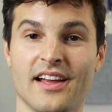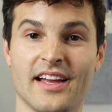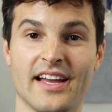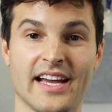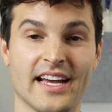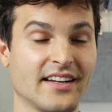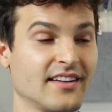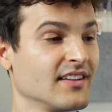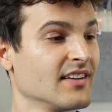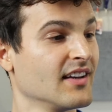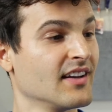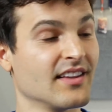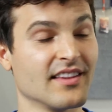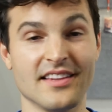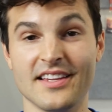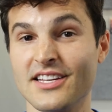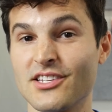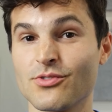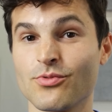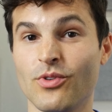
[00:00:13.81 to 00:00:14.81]
and
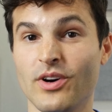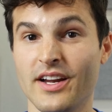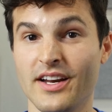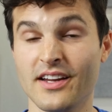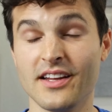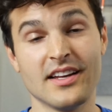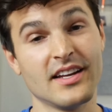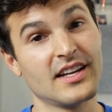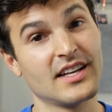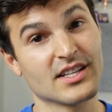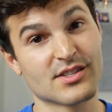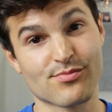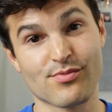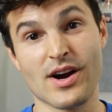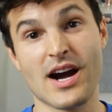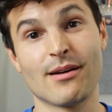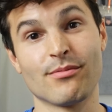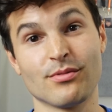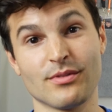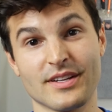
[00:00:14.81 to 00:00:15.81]
this one is
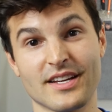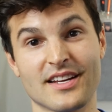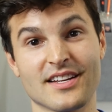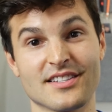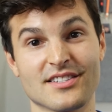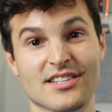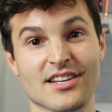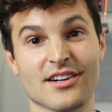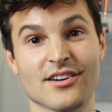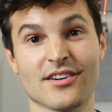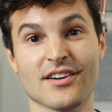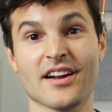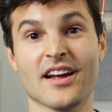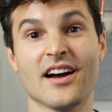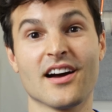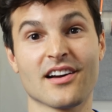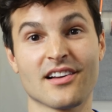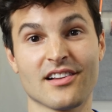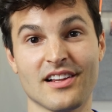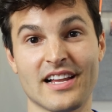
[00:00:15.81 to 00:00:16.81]
probably considered
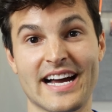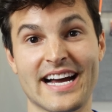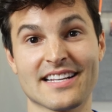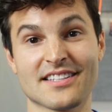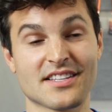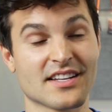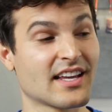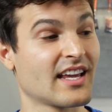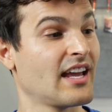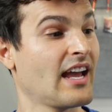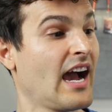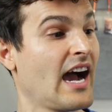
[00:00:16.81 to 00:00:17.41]
a classic.